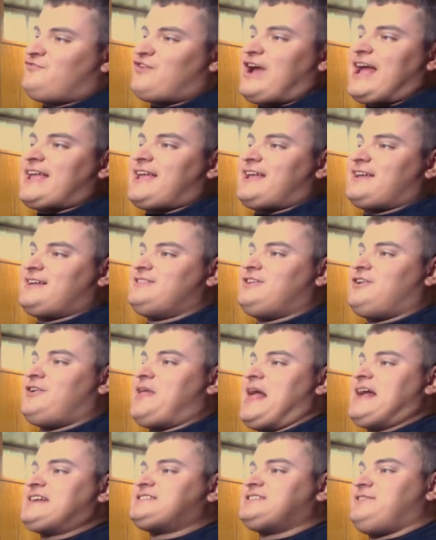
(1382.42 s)
Fracking. Don't
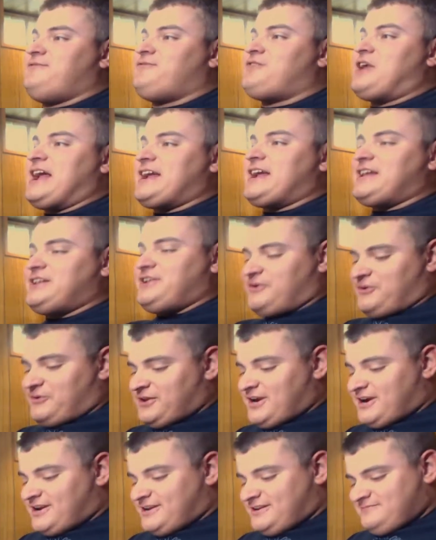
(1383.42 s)
actually frack in your own
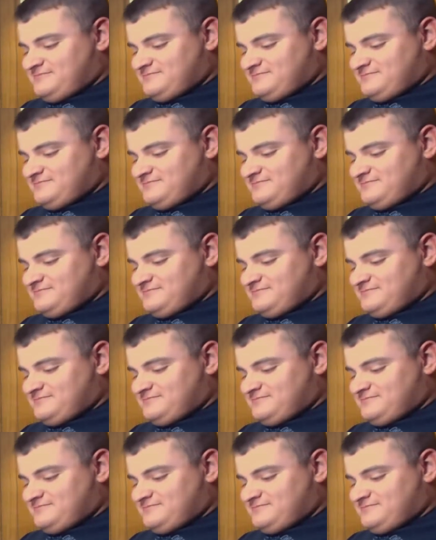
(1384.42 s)
yard.